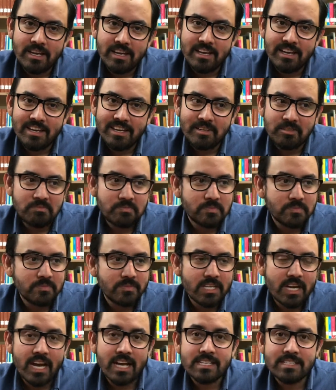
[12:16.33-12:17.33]

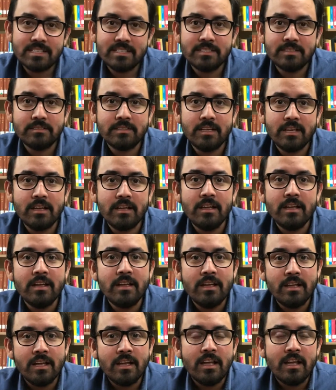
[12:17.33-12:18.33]
What's your name? What's your name
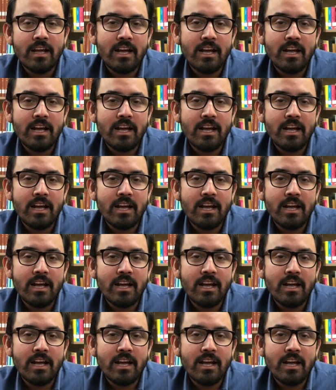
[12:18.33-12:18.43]
again?